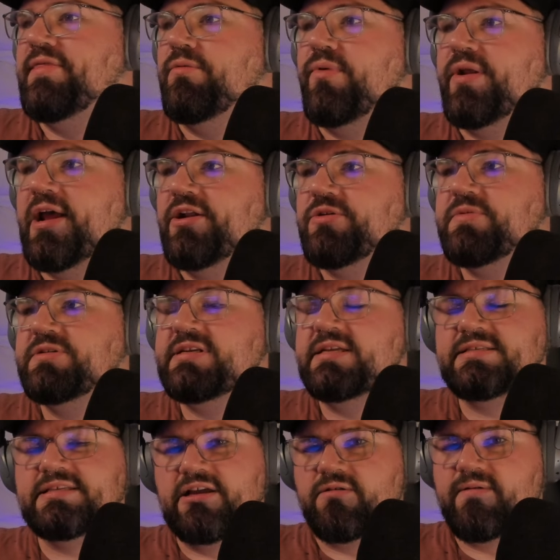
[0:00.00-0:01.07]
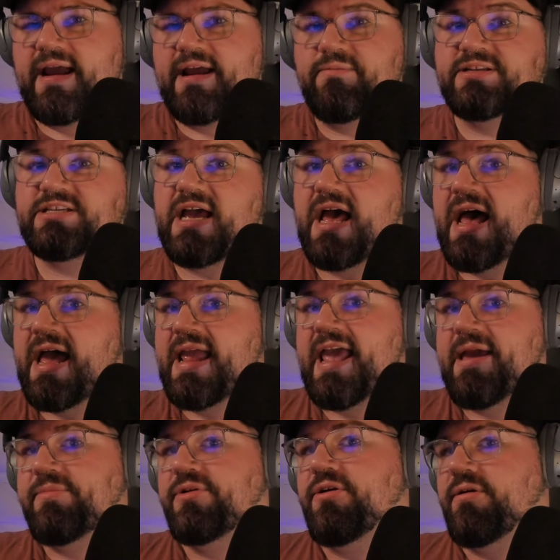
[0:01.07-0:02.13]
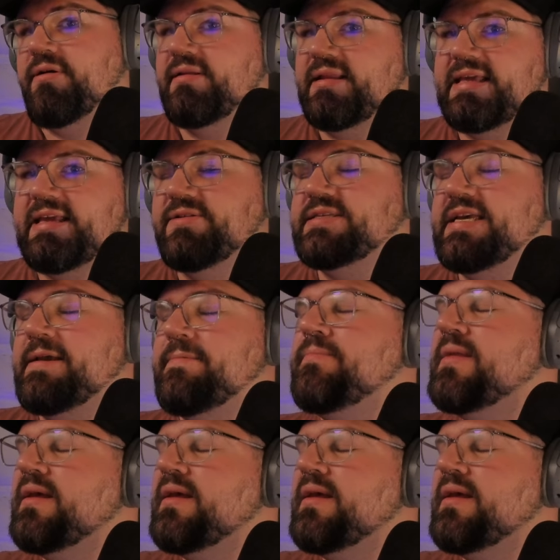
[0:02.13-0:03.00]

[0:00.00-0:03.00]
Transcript: 100% steal rate, which I am currently using.